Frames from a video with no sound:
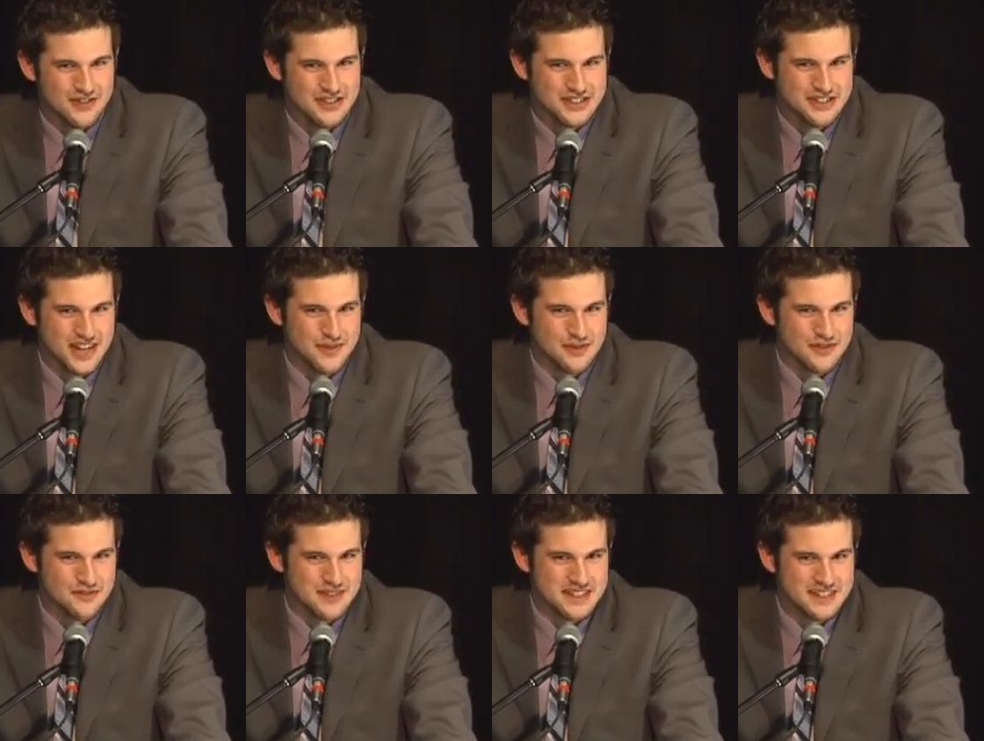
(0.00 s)
over the
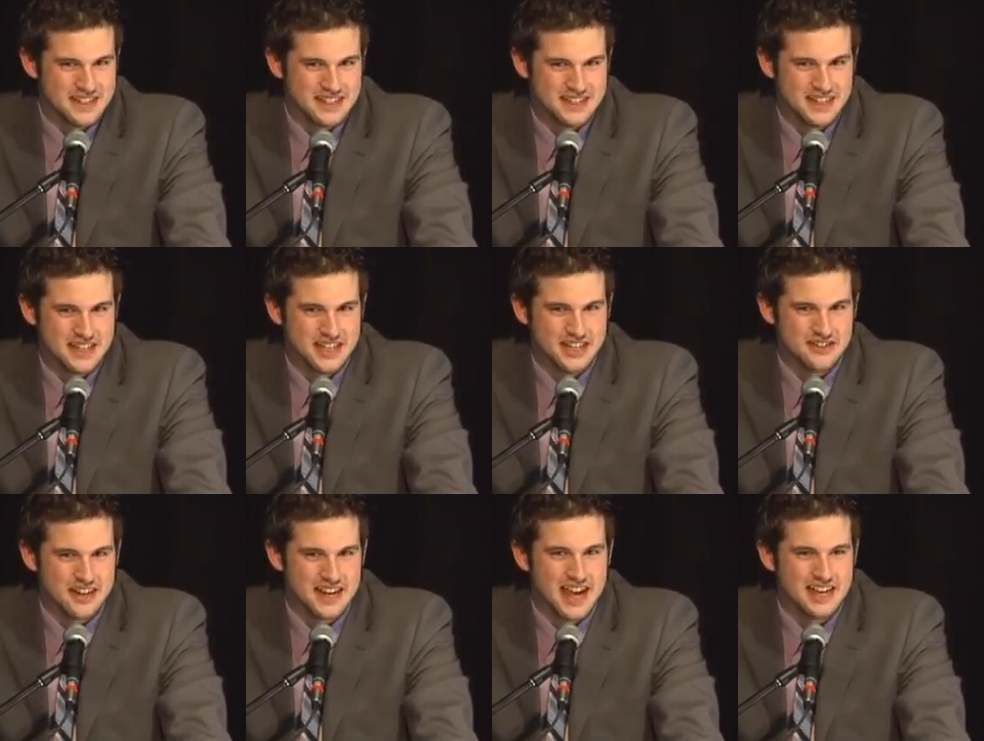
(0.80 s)
summer of my 16
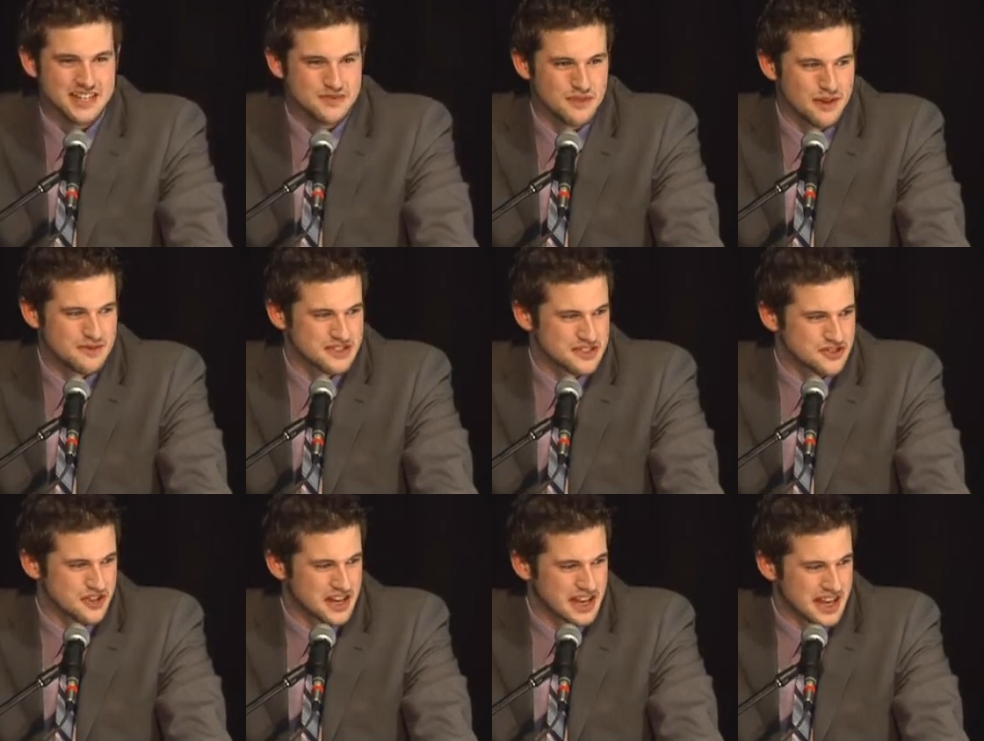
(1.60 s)
year, I'd ask him what was
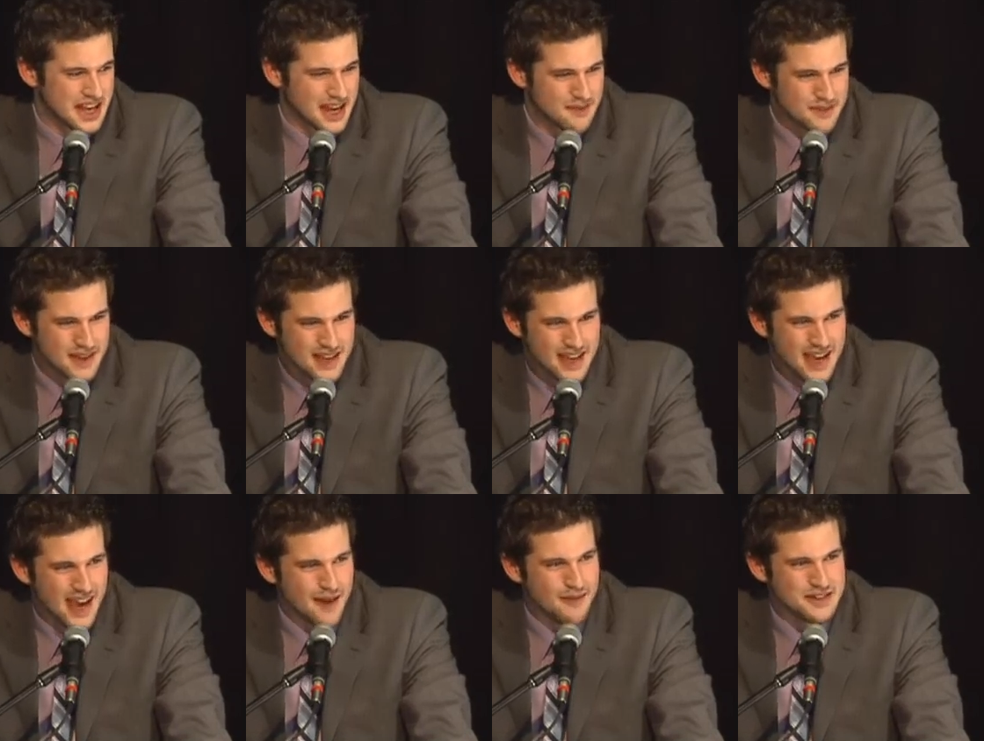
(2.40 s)
in training camp.
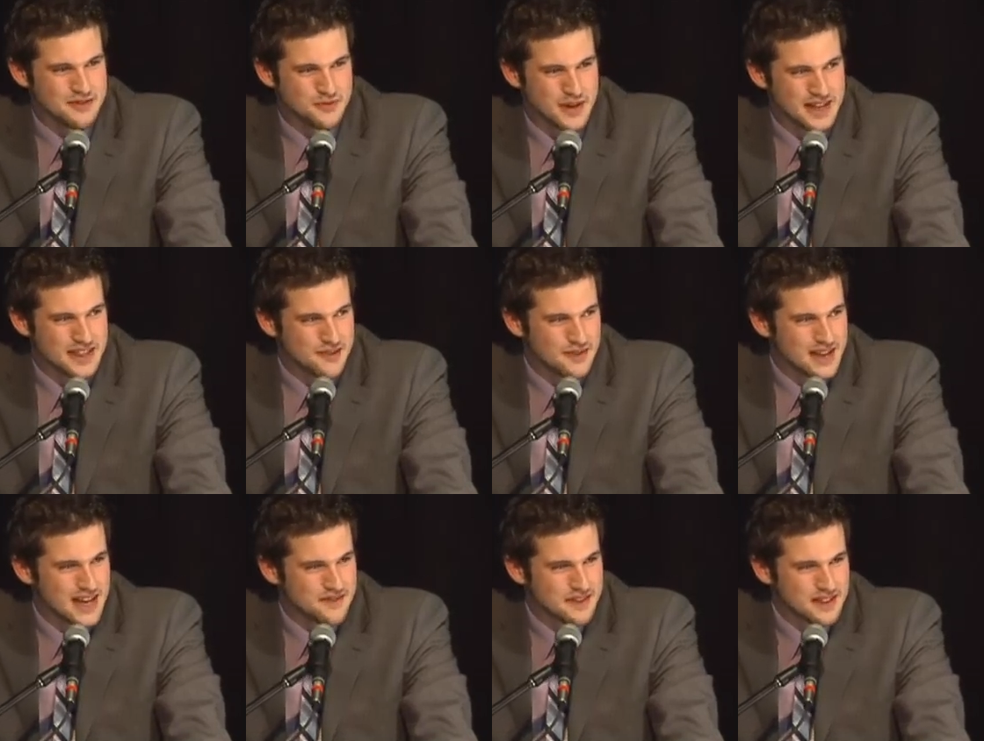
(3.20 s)
How much weight do
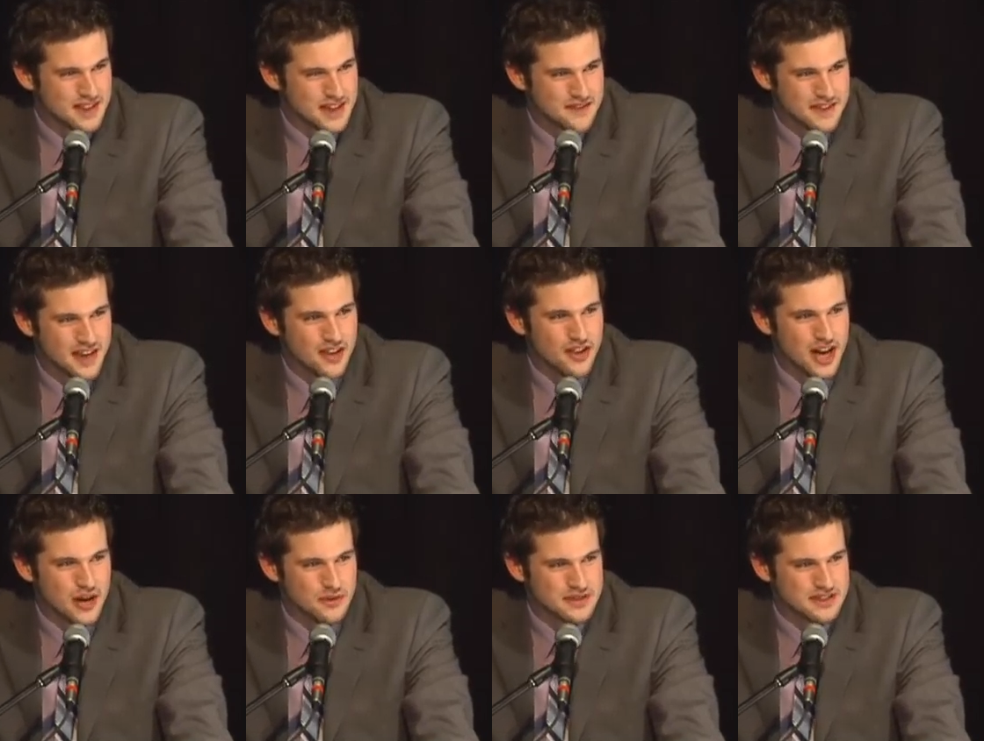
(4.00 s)
we have to lift? How
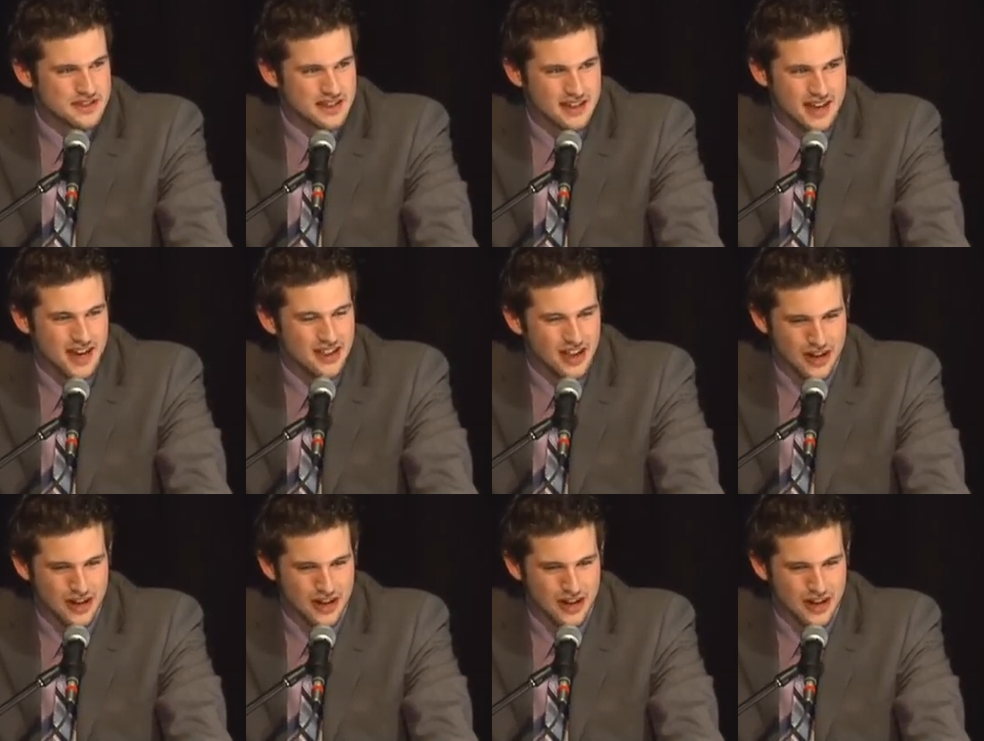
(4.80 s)
long was the,